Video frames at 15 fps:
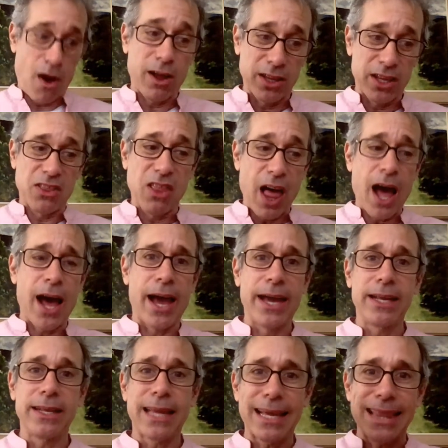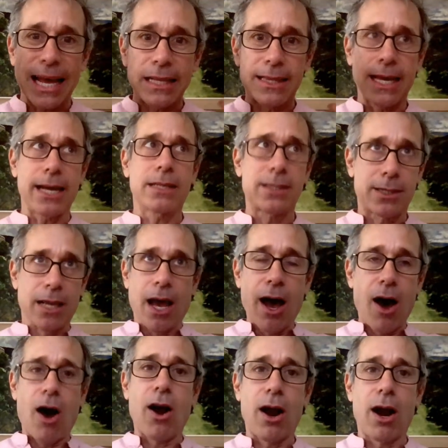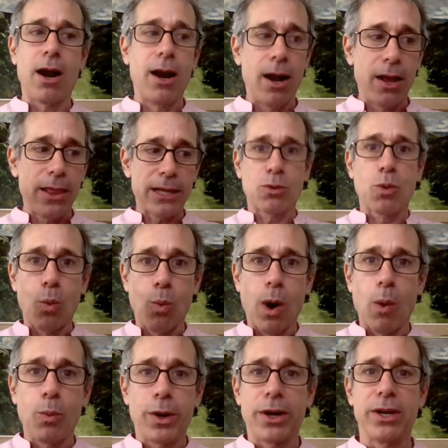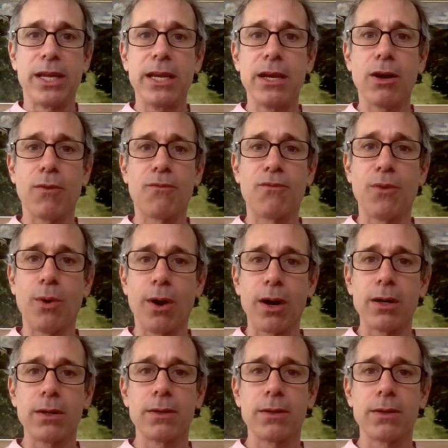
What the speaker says: in line, that's what we're here for.